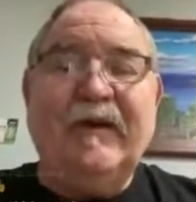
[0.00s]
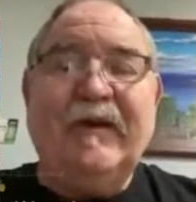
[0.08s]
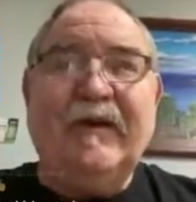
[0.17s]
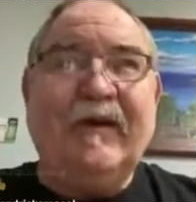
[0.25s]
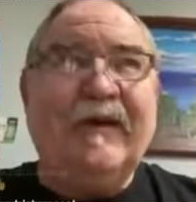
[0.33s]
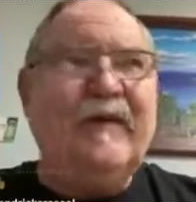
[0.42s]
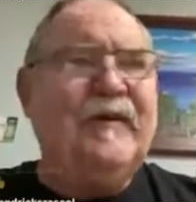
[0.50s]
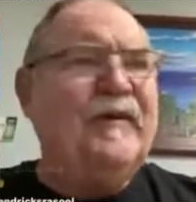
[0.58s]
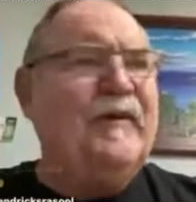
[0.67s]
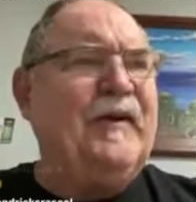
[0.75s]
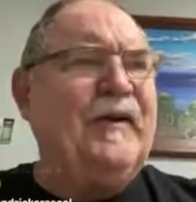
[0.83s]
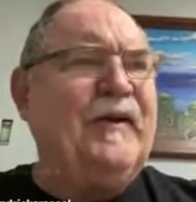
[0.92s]
I don't know,
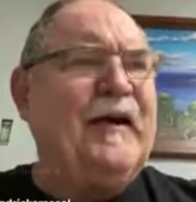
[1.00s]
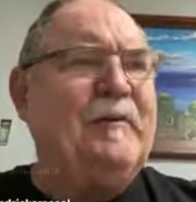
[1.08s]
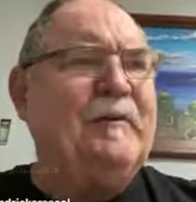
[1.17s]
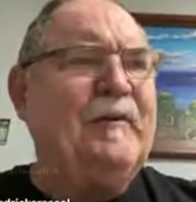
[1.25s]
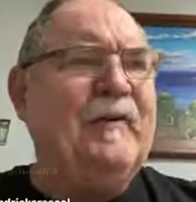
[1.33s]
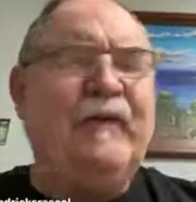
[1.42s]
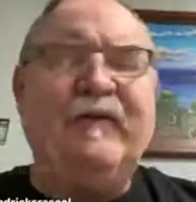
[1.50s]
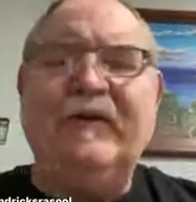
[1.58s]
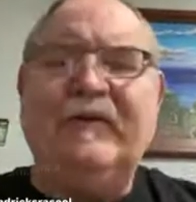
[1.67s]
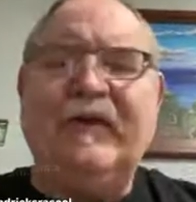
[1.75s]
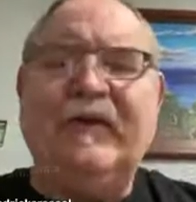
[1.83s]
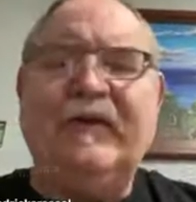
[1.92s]
I think it happened like
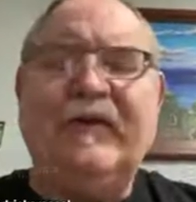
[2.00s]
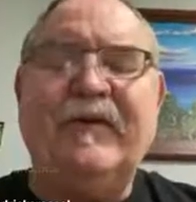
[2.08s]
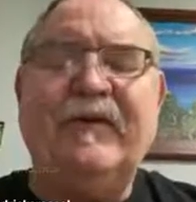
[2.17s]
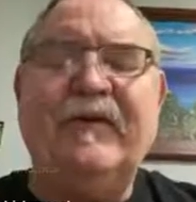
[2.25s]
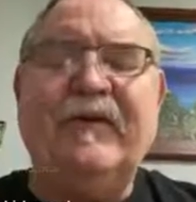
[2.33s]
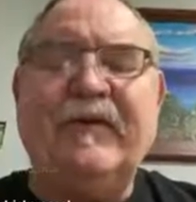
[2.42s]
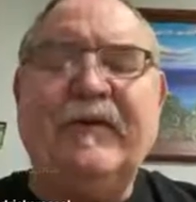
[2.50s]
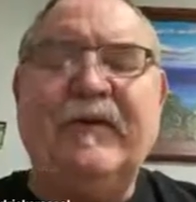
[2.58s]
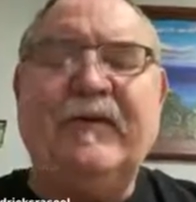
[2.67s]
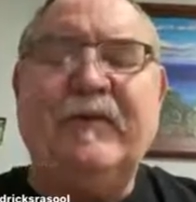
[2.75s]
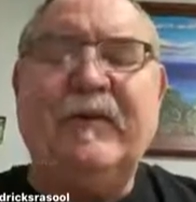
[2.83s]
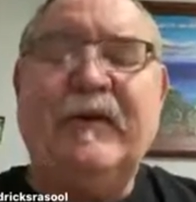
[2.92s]
15 years ago, and
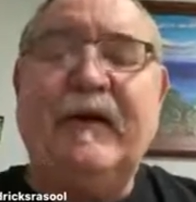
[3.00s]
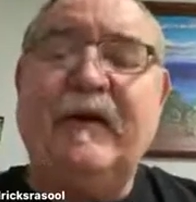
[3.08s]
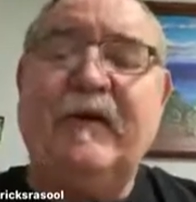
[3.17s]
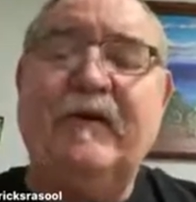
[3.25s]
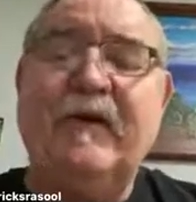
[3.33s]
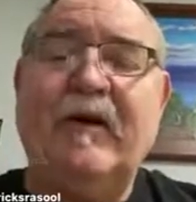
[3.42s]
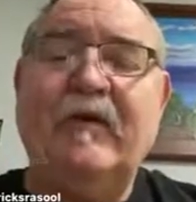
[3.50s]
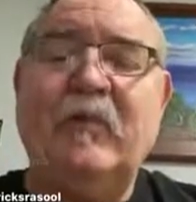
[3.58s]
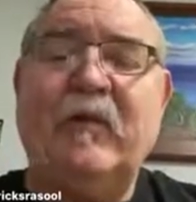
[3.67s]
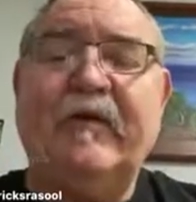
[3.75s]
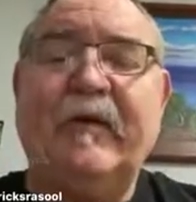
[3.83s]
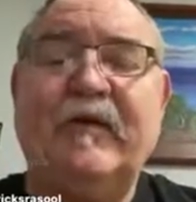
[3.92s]
it's been like
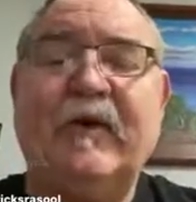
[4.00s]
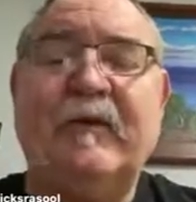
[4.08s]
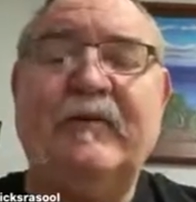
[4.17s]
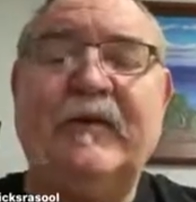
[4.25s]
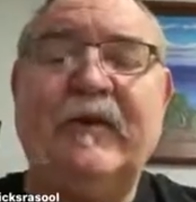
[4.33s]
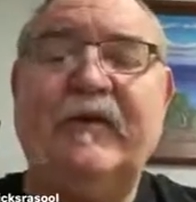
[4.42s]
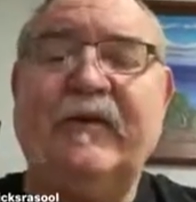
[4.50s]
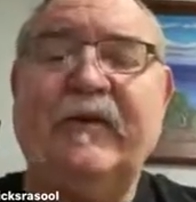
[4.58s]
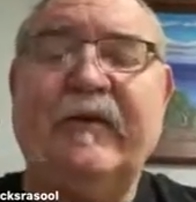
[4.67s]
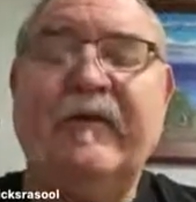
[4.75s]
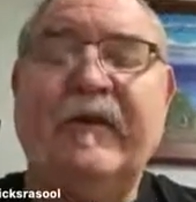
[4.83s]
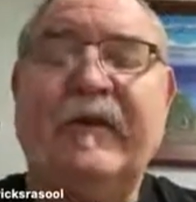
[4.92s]
one of our top sellers
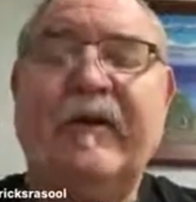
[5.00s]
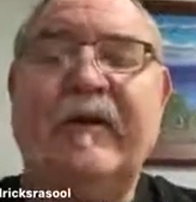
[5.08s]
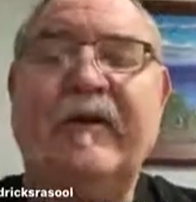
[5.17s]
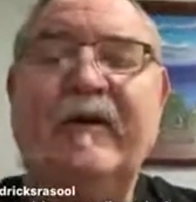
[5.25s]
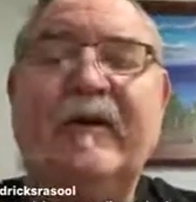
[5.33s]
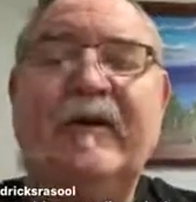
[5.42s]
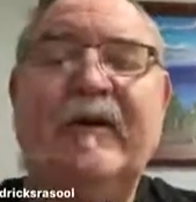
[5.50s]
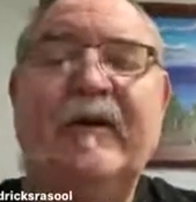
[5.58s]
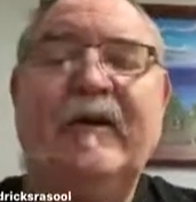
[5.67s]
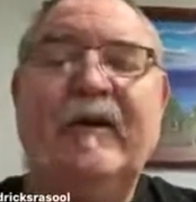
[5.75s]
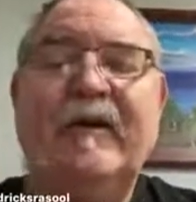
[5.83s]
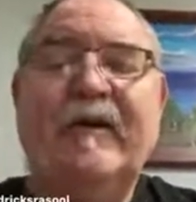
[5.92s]
every year.
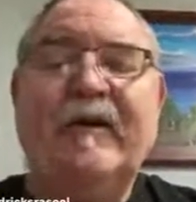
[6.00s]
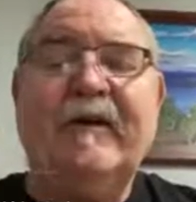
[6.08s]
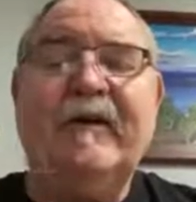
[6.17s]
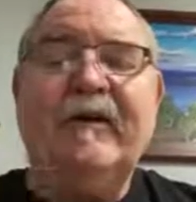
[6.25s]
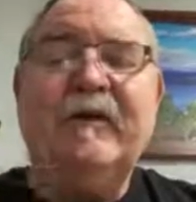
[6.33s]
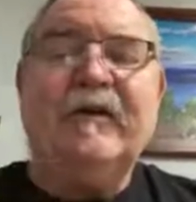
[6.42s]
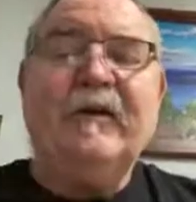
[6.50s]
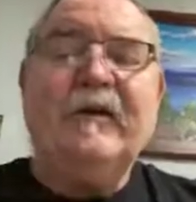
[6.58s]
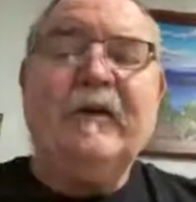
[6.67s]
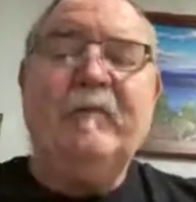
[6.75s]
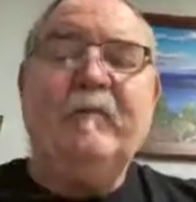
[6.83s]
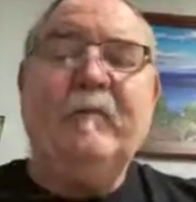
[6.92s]
And
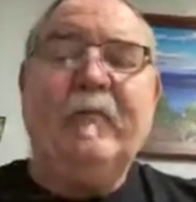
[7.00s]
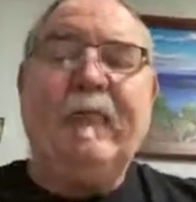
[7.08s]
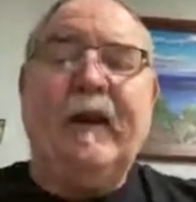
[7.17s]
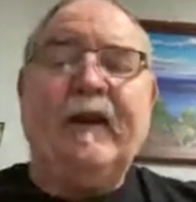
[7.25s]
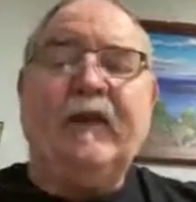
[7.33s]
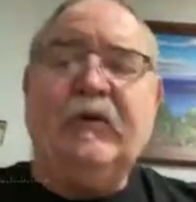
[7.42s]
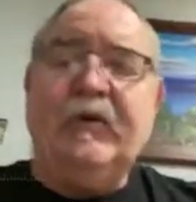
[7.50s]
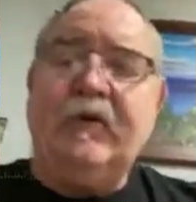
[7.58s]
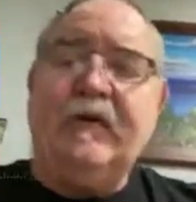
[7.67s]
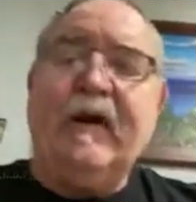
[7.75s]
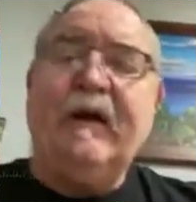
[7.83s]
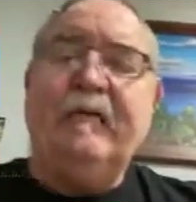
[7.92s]
you can
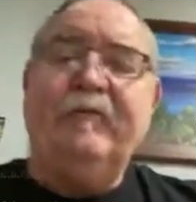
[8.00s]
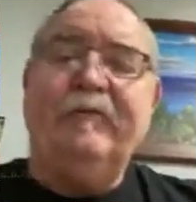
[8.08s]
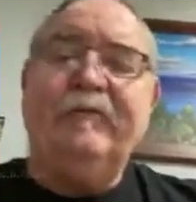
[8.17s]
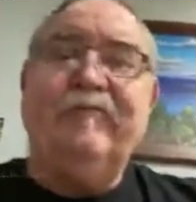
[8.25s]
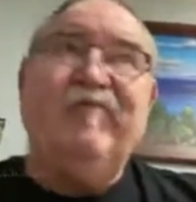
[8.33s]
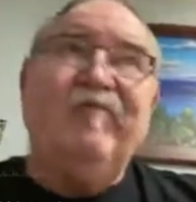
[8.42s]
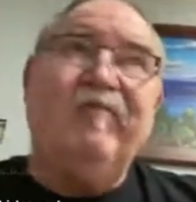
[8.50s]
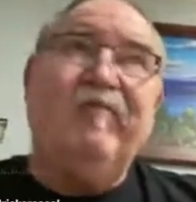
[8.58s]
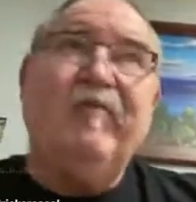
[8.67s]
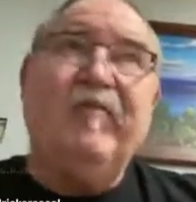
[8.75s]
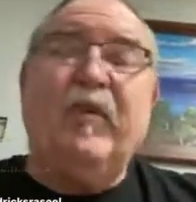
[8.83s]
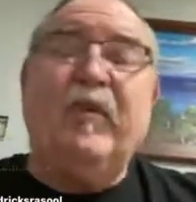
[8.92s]
ride them
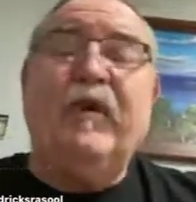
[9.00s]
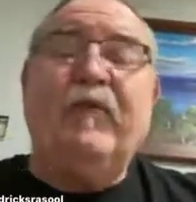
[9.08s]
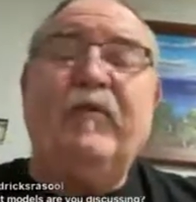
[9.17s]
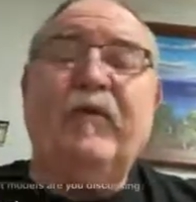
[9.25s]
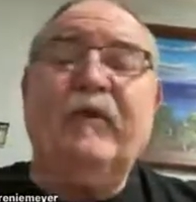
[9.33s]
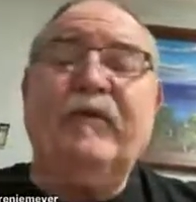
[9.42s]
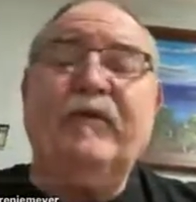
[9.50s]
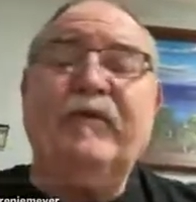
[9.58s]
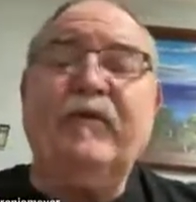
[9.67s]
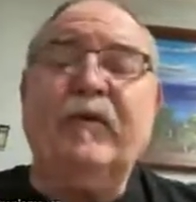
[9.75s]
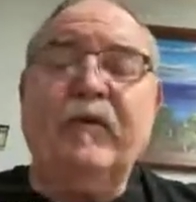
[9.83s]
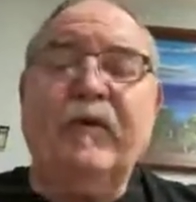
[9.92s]
3-4 inches
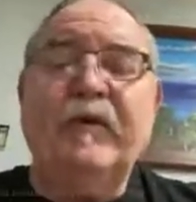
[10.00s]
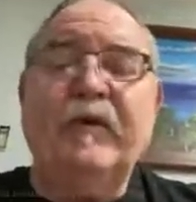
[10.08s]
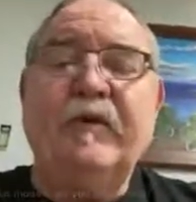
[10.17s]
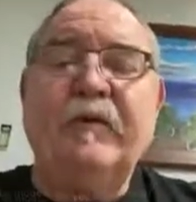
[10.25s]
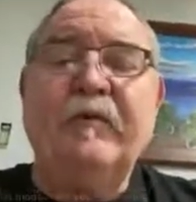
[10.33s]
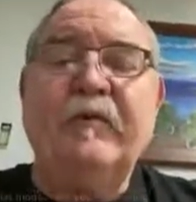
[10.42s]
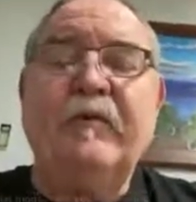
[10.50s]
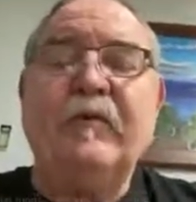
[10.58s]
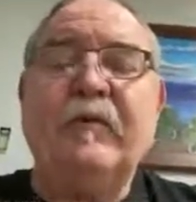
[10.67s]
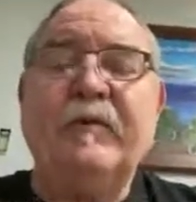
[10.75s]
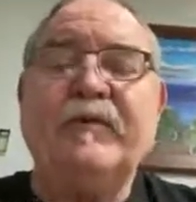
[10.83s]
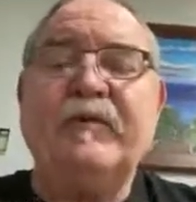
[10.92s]
shorter than your
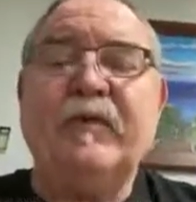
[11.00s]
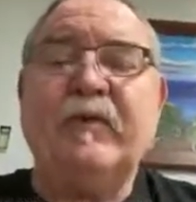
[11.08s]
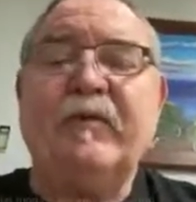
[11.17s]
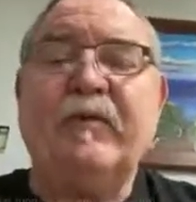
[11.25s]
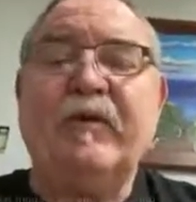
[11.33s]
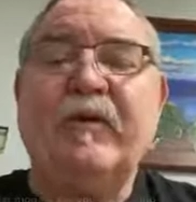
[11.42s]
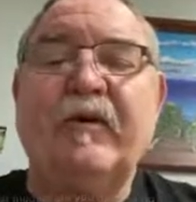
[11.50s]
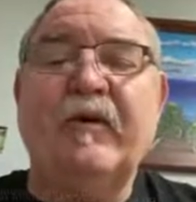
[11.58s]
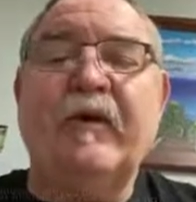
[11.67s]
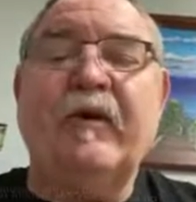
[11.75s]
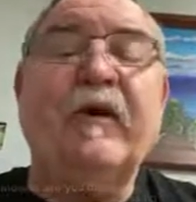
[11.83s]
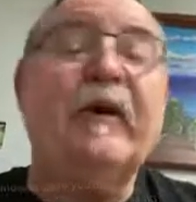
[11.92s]
performance shortboard or
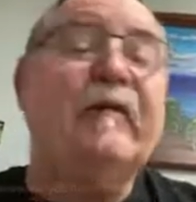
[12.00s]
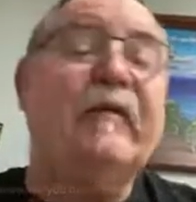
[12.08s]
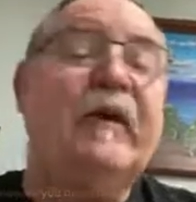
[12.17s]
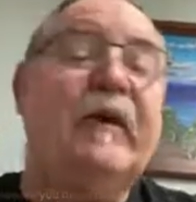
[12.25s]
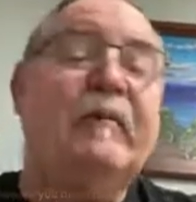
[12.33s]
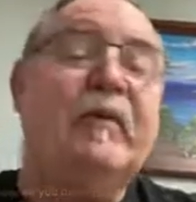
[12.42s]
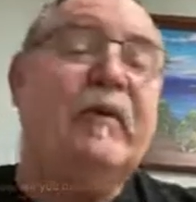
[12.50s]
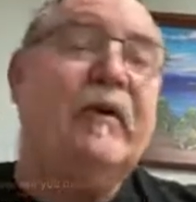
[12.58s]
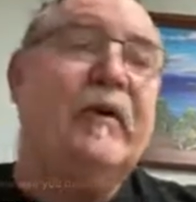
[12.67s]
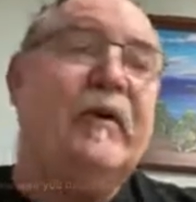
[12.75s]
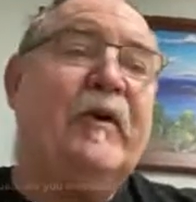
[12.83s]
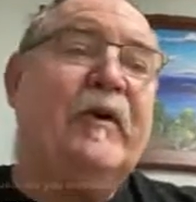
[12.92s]
your everyday board.